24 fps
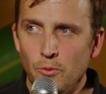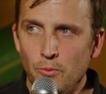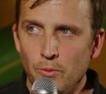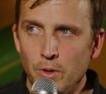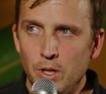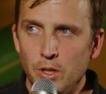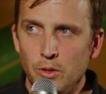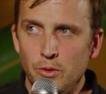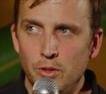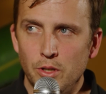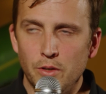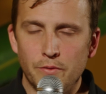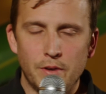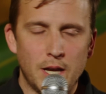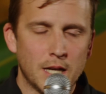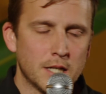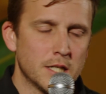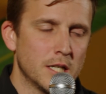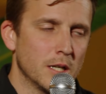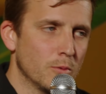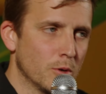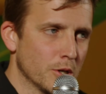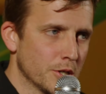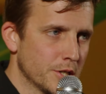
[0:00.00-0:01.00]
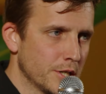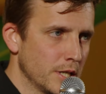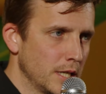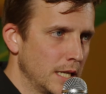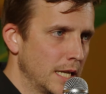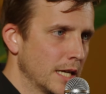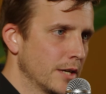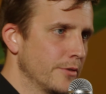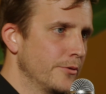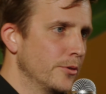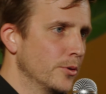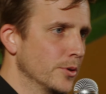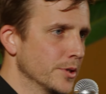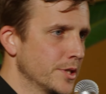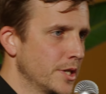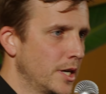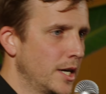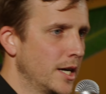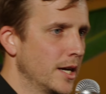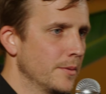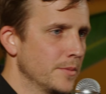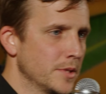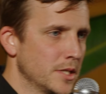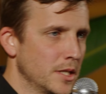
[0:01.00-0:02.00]
reel, you've actually watched it like 4
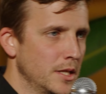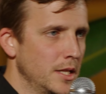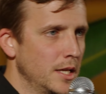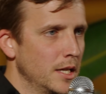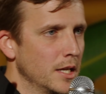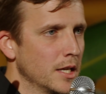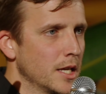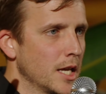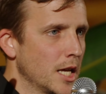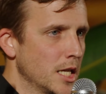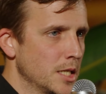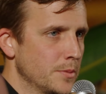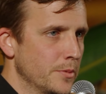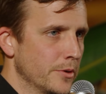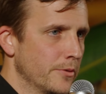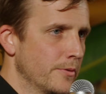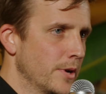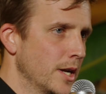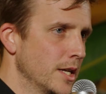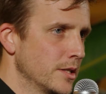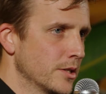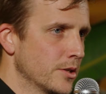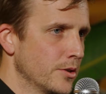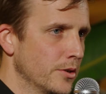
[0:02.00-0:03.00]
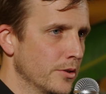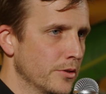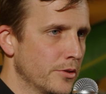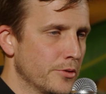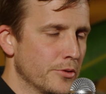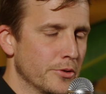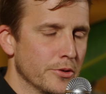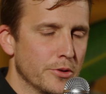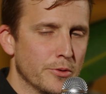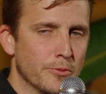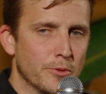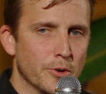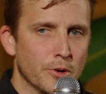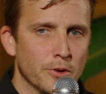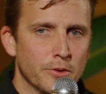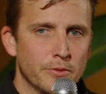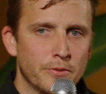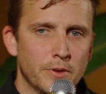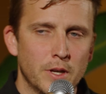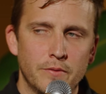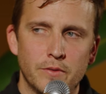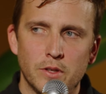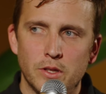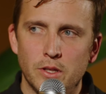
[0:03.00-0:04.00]
times and the engagement rate's gone through the
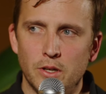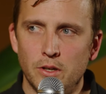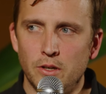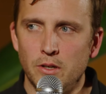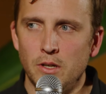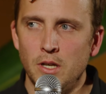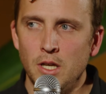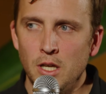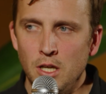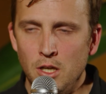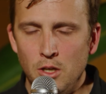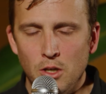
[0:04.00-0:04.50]
roof, even though